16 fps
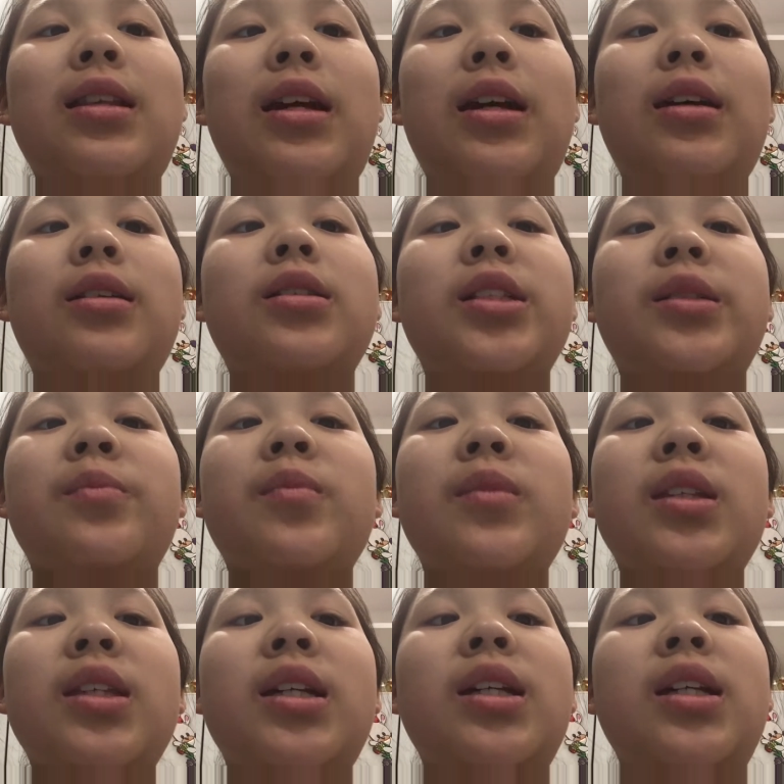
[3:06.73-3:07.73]
like
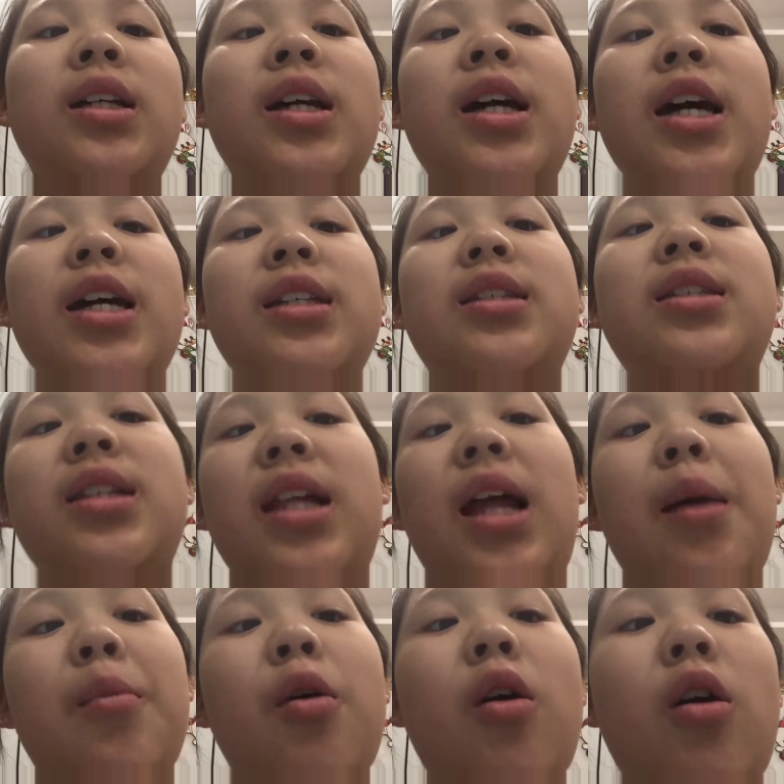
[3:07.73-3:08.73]
has
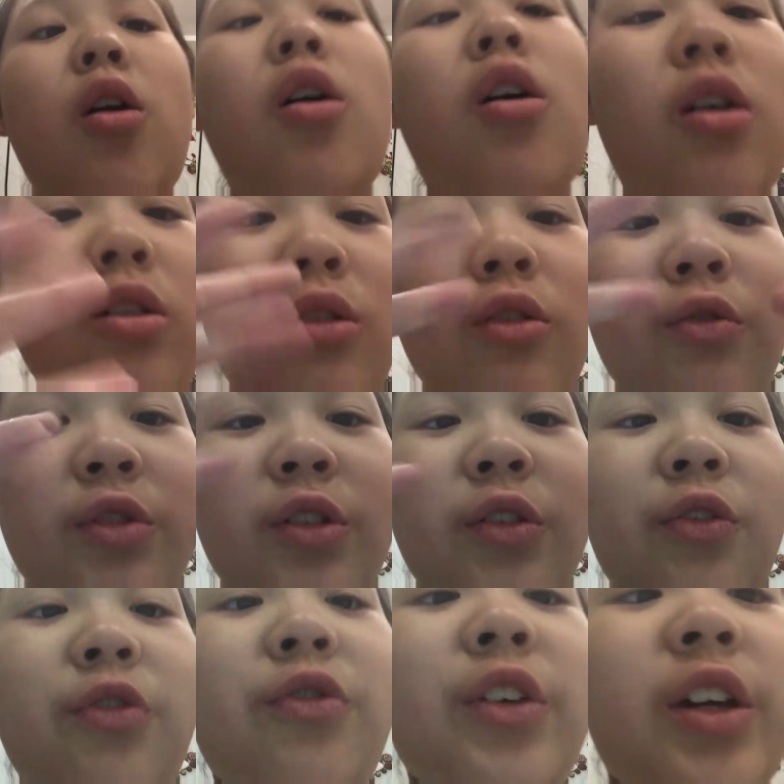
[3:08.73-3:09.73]
slime all over the
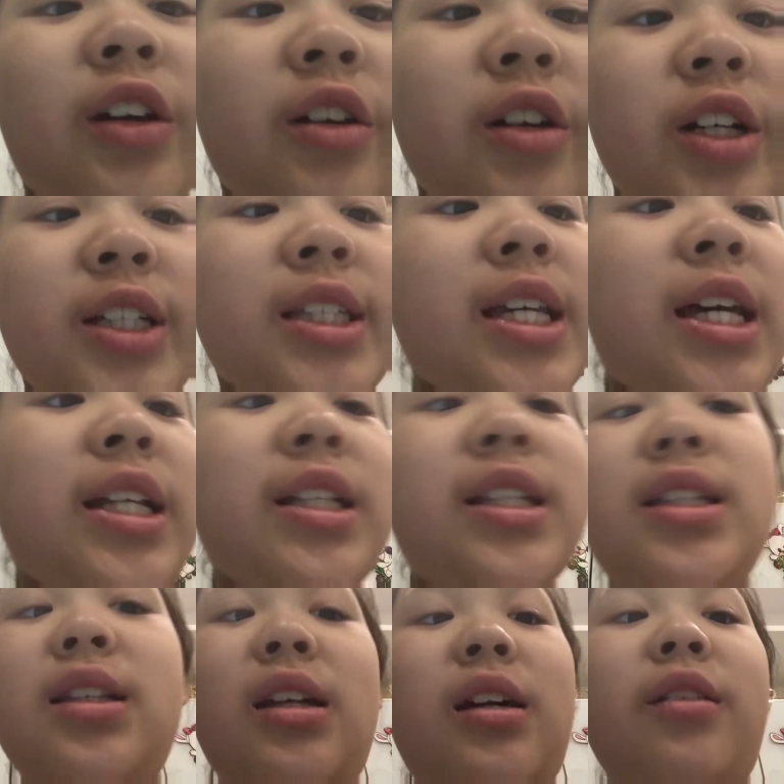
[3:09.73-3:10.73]
fingers, and
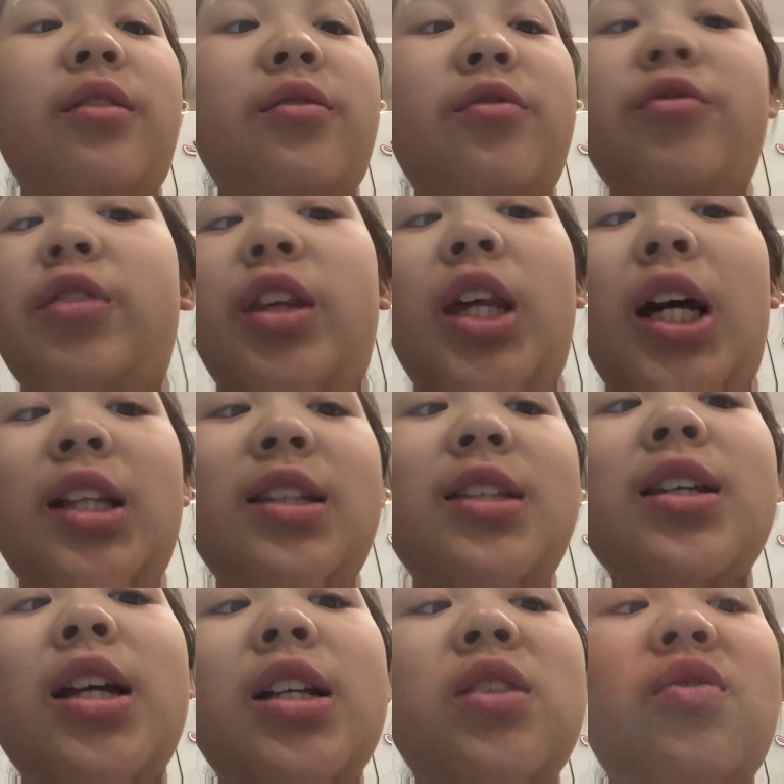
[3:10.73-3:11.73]
it's like really
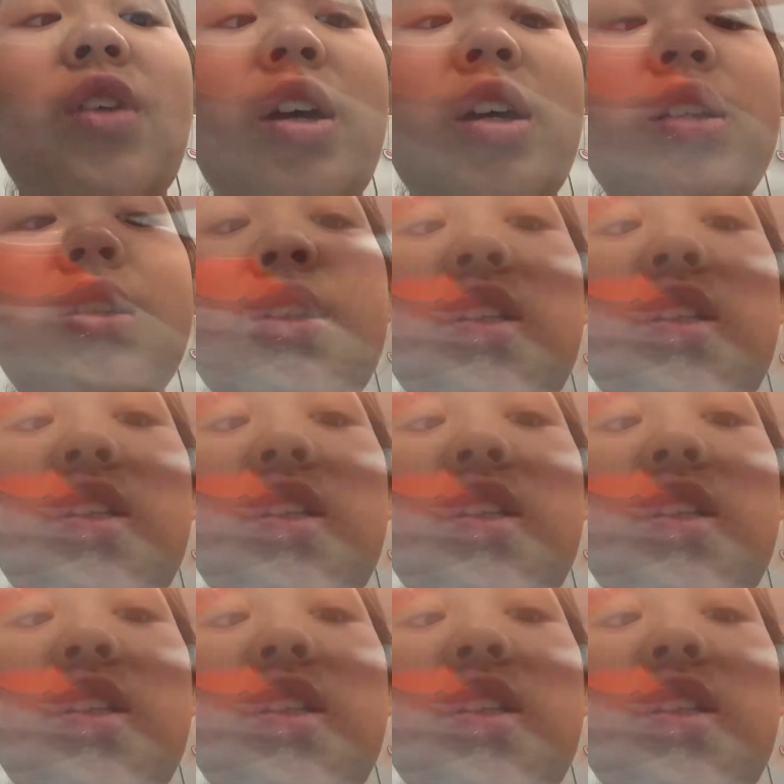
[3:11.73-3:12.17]
unsatisfying. You